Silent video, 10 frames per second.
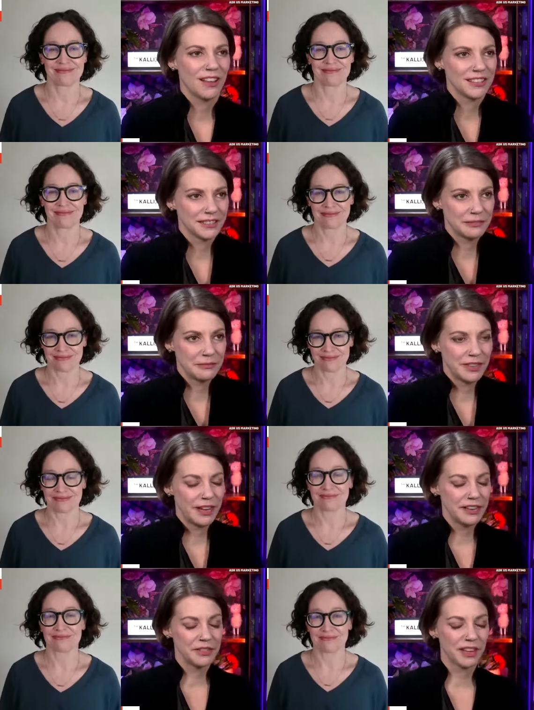Speaker 1: awesome.
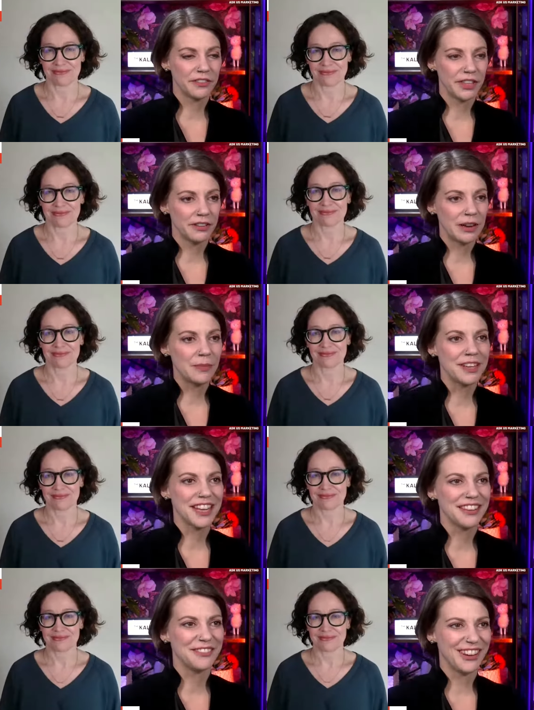I definitely recommend
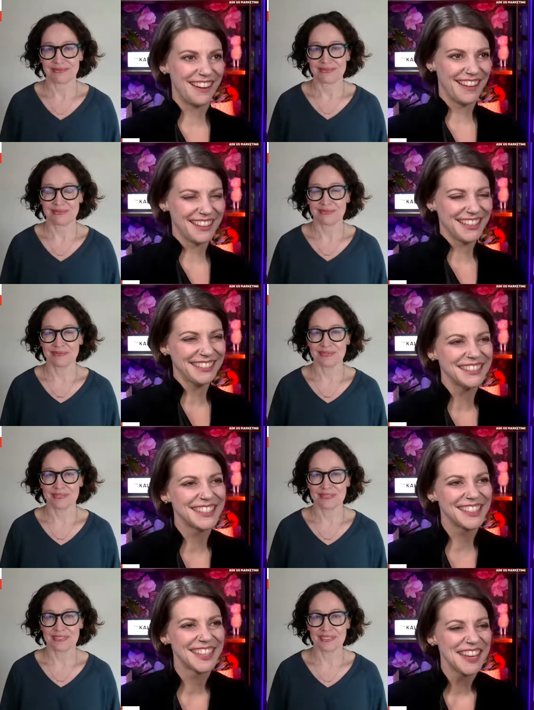it for our
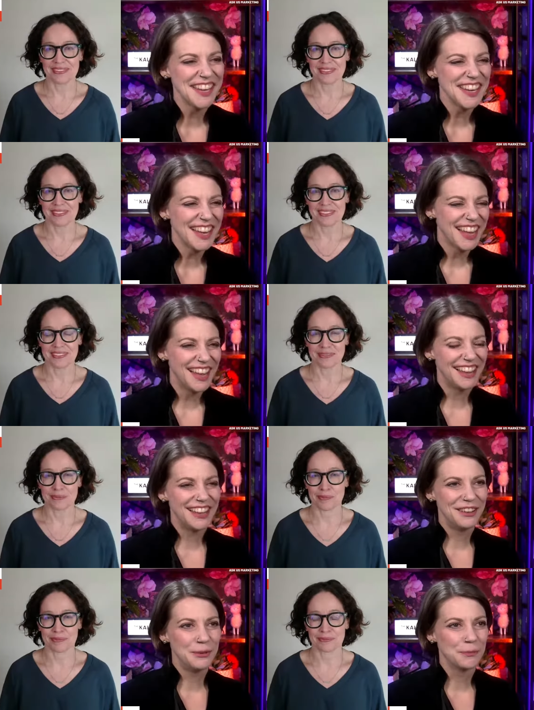audience.
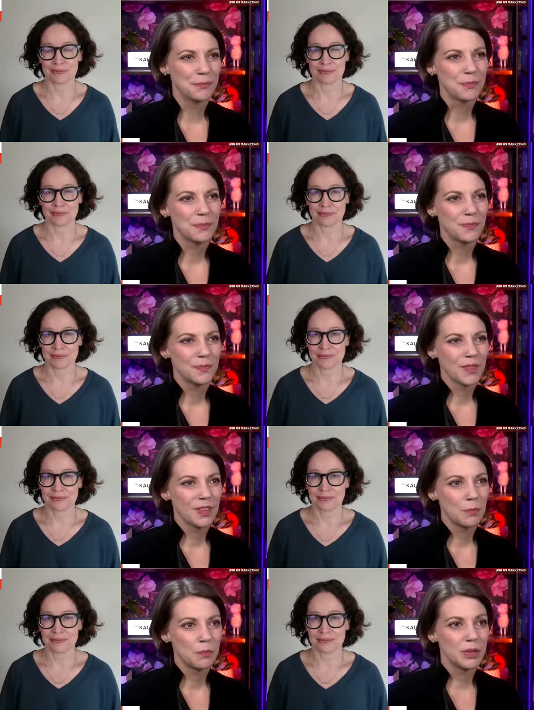Um,
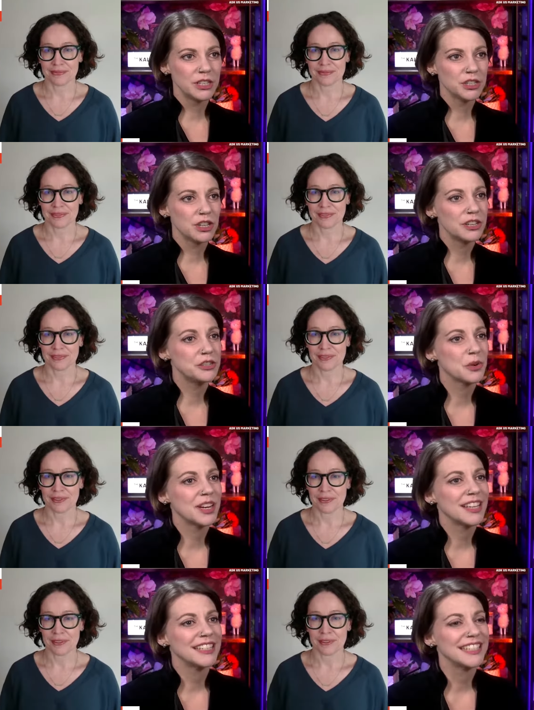be sure to
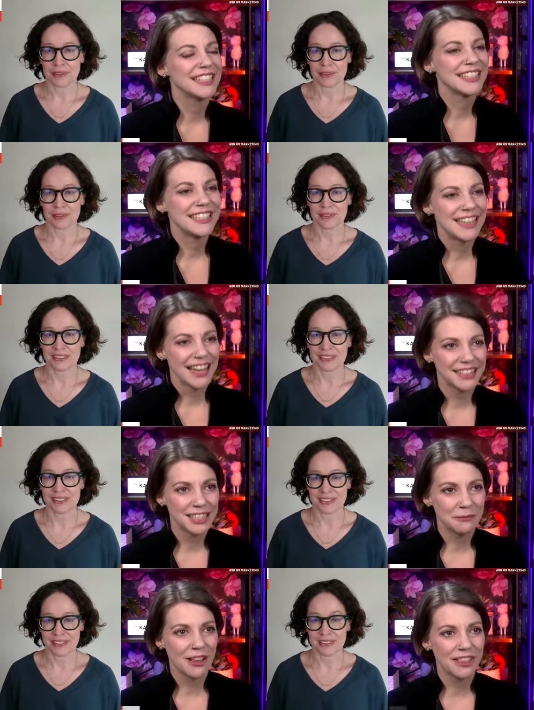join us
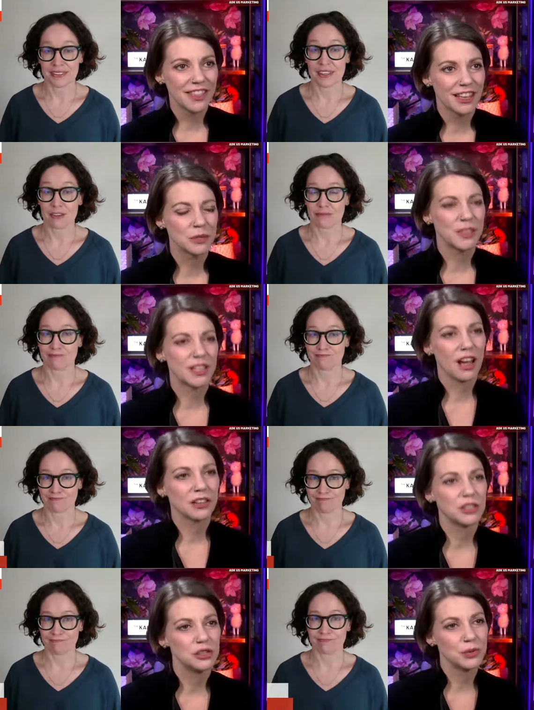next month as we
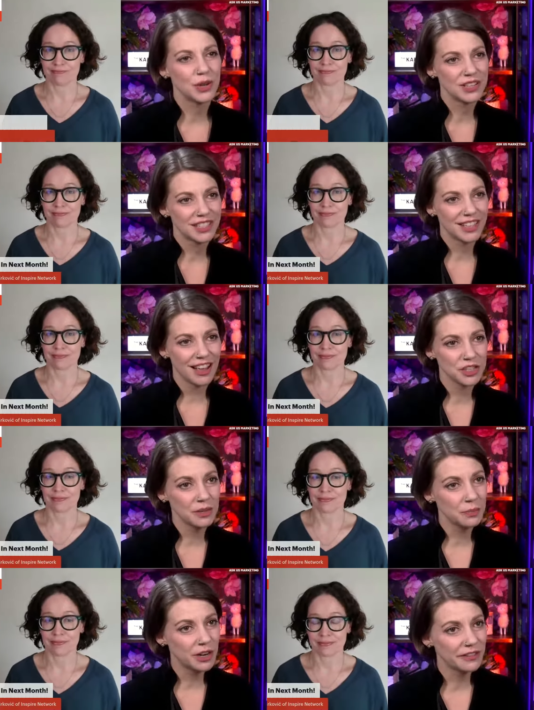talk to
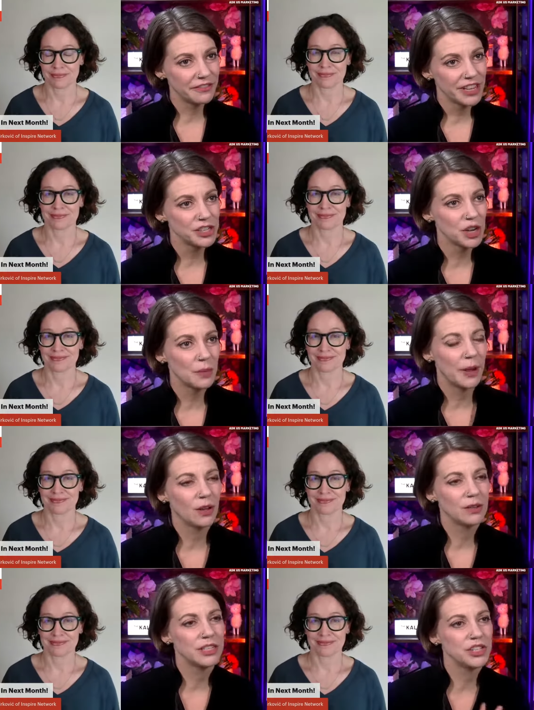Sasha Markovich
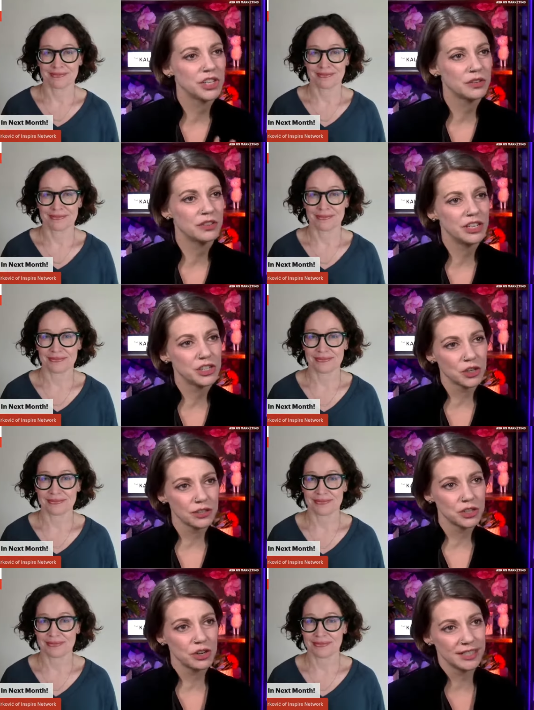about
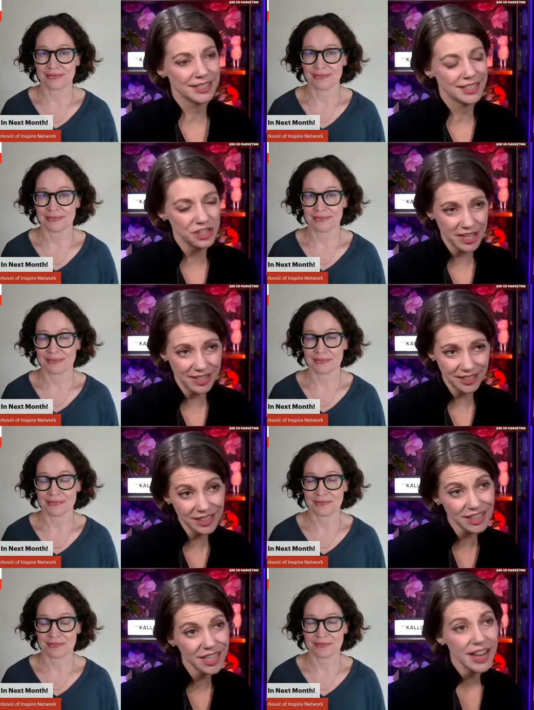generational
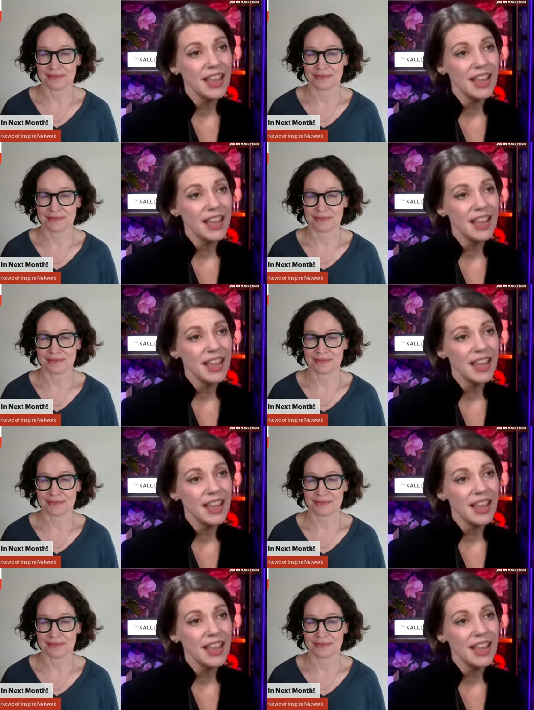transitions